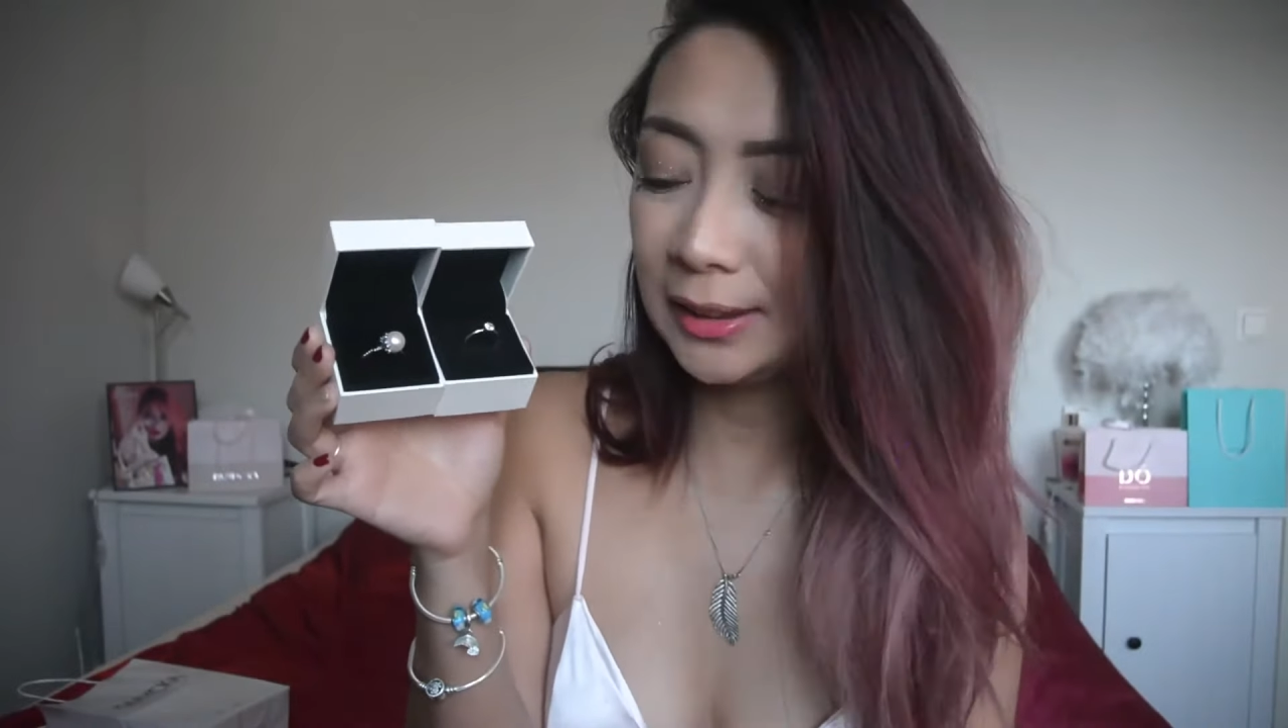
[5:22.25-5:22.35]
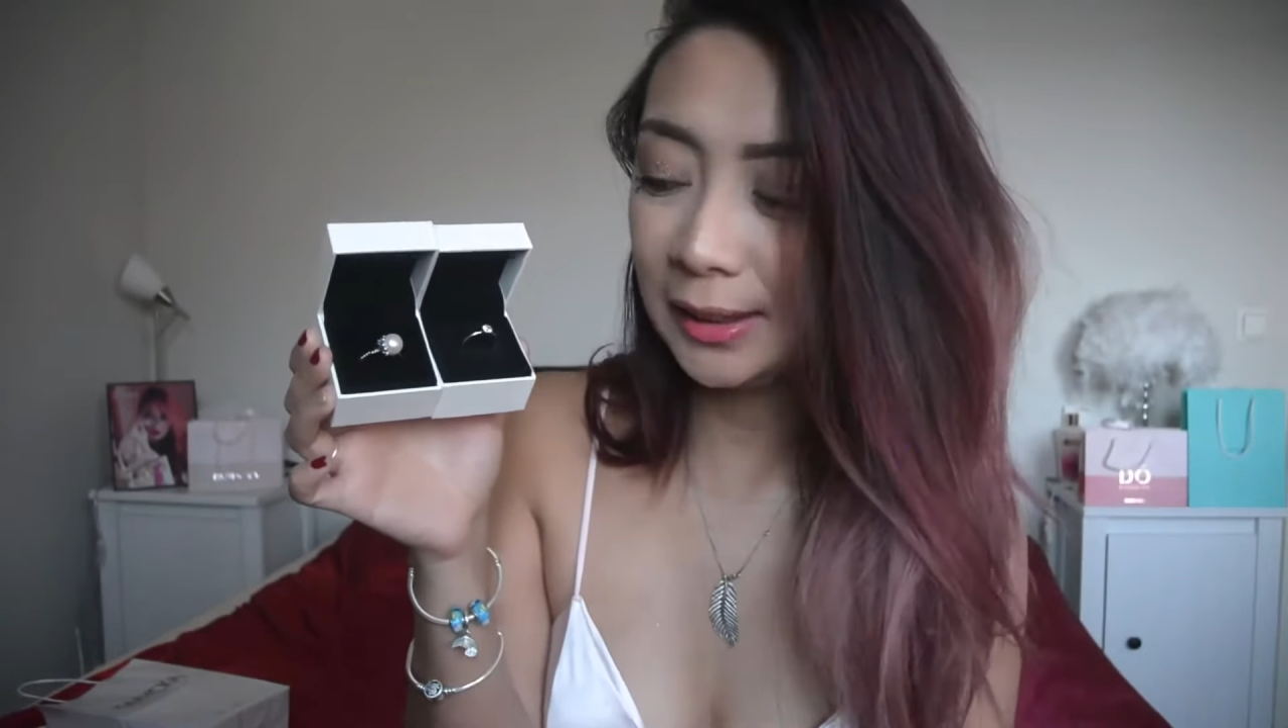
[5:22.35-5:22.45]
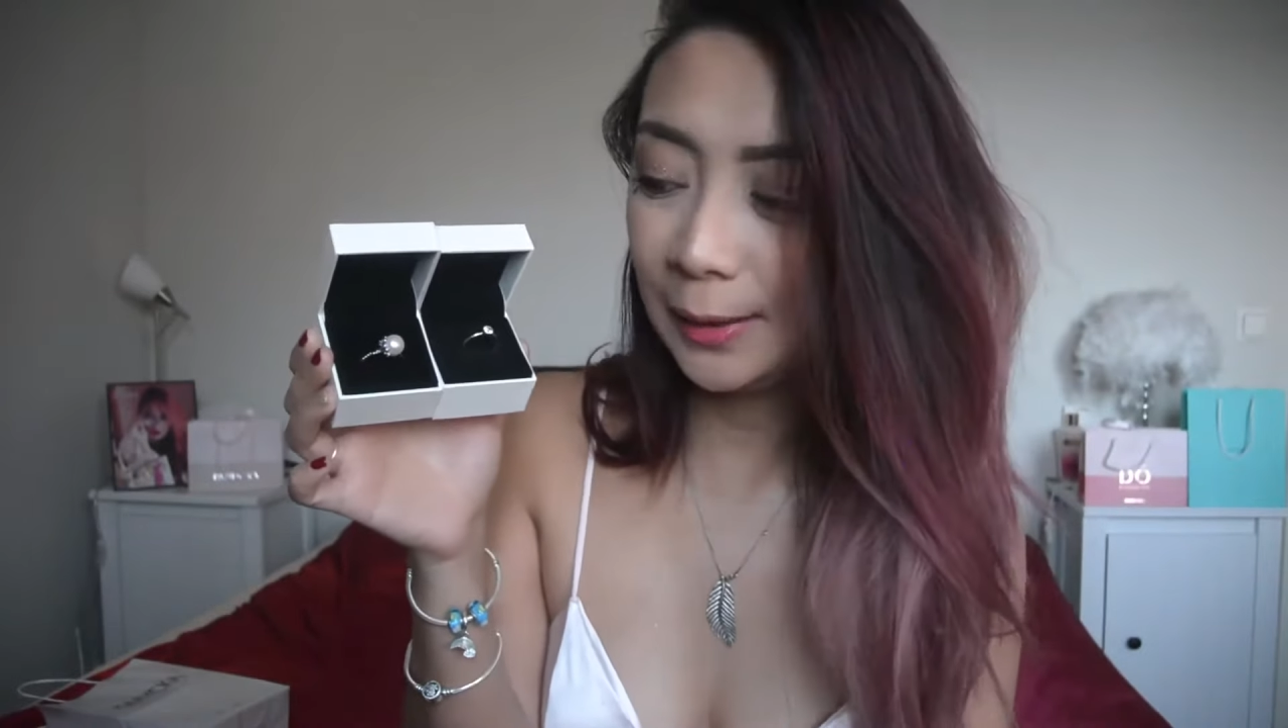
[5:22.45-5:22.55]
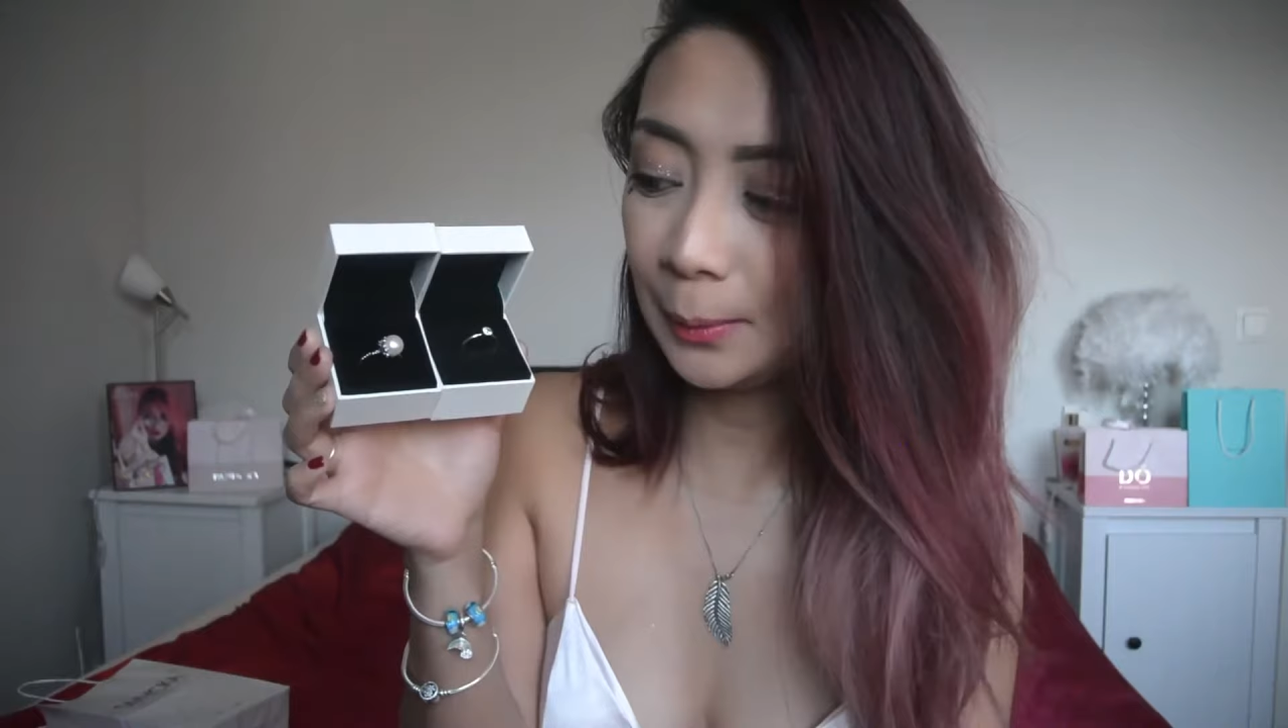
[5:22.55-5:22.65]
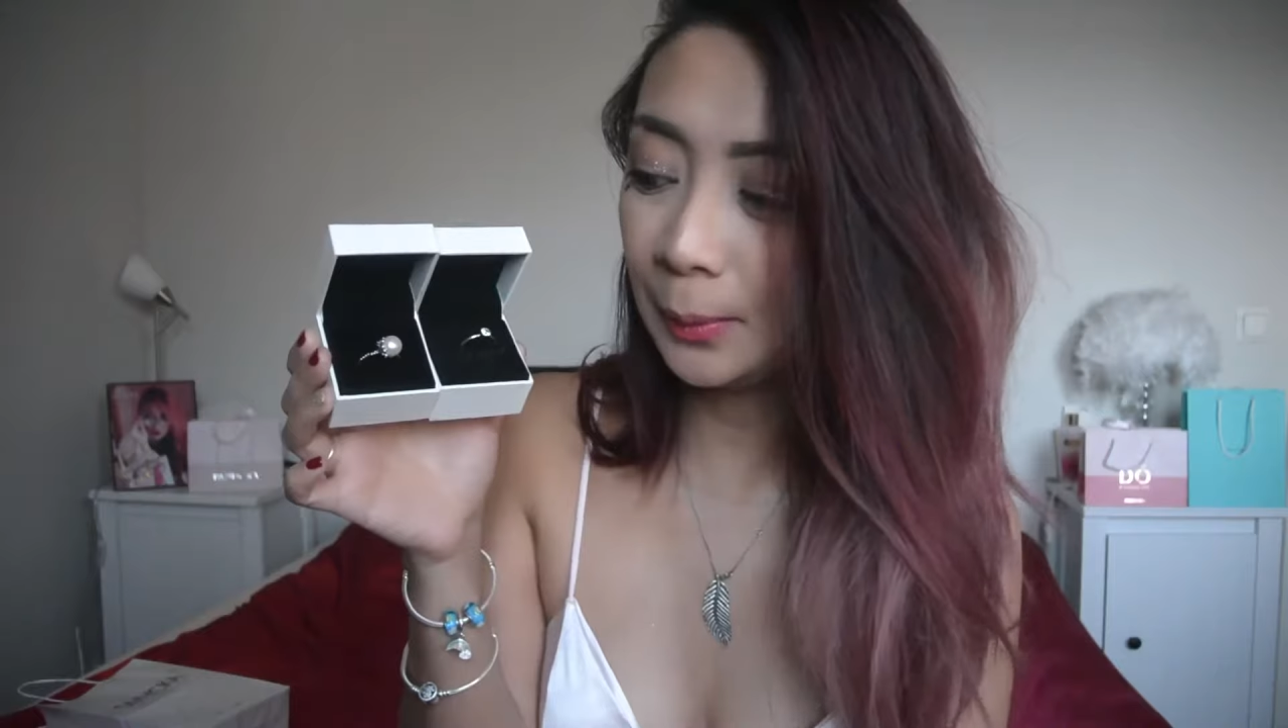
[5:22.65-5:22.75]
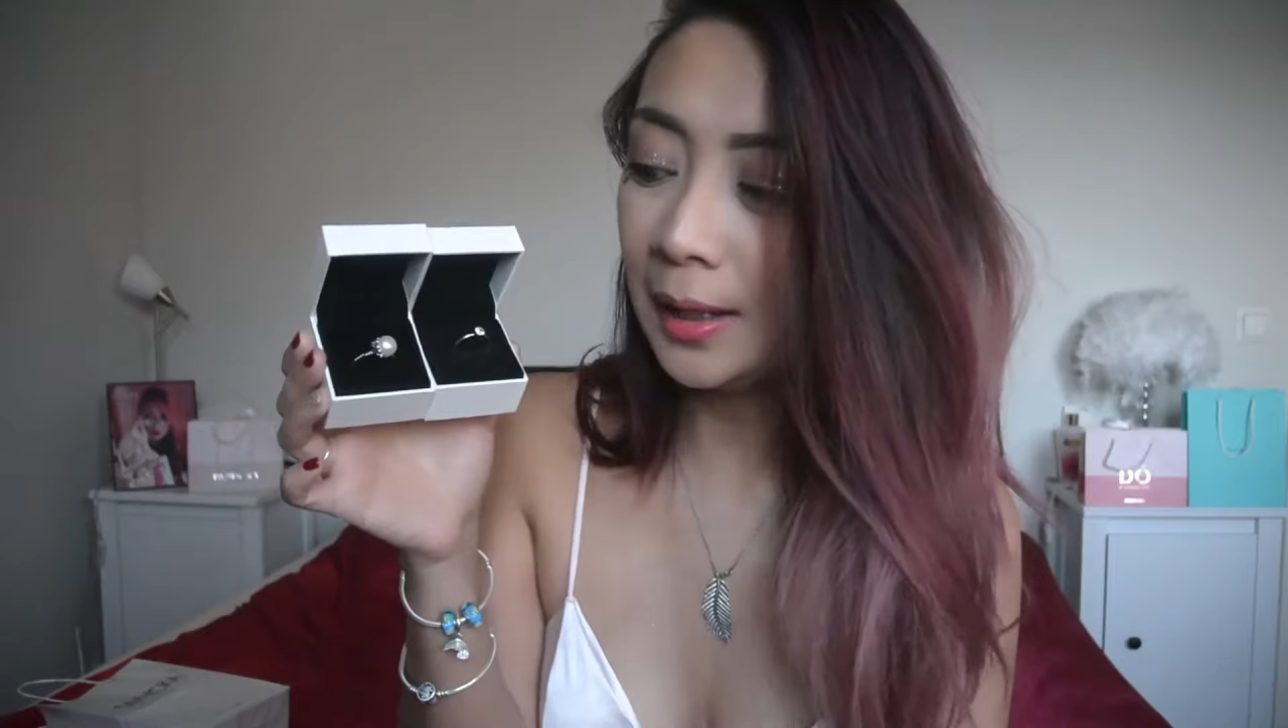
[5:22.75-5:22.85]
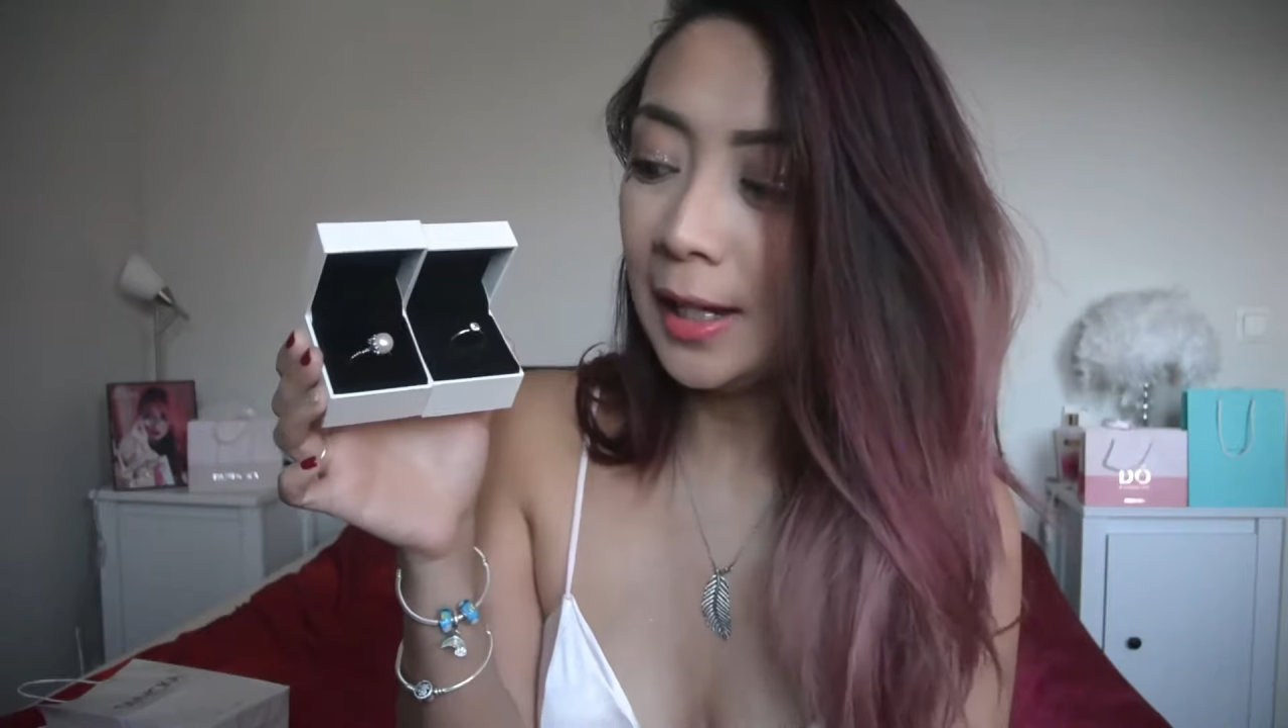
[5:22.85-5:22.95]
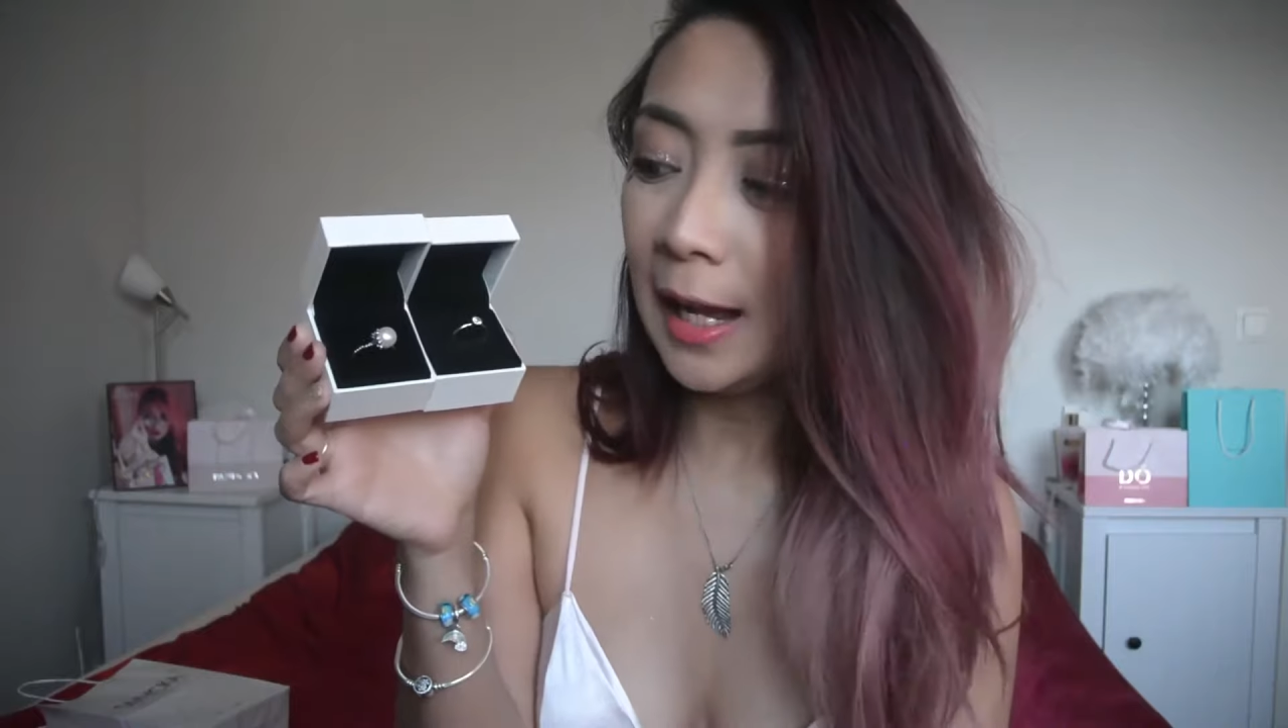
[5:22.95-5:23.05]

to you.